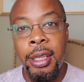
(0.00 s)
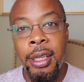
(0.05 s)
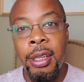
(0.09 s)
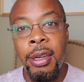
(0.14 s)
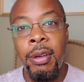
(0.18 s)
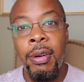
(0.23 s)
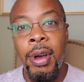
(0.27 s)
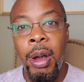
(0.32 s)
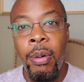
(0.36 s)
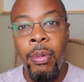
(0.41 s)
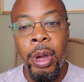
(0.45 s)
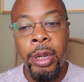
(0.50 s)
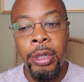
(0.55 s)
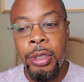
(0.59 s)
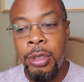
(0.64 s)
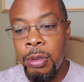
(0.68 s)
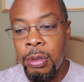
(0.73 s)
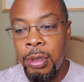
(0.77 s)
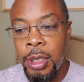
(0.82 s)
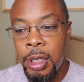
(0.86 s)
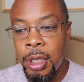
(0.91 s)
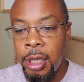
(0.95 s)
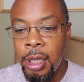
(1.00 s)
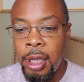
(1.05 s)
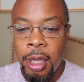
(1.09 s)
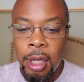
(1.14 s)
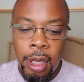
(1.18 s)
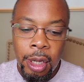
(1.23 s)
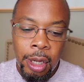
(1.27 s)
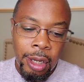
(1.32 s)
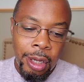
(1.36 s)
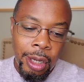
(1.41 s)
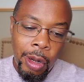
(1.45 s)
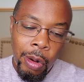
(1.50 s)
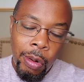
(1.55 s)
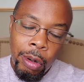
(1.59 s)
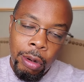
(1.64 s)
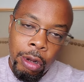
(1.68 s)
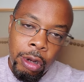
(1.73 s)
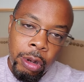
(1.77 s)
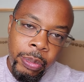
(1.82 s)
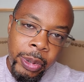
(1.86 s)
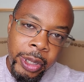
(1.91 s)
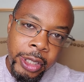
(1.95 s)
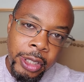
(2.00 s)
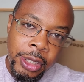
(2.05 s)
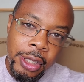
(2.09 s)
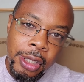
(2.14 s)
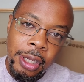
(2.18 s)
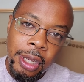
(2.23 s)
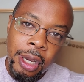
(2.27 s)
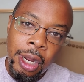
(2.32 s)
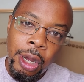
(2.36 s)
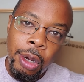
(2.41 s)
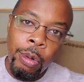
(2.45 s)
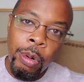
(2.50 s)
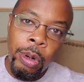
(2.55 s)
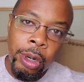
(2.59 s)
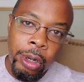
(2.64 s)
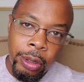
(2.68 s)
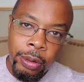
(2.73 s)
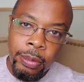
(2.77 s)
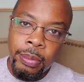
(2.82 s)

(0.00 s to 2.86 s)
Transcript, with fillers: you know, I want you to go a little bit slower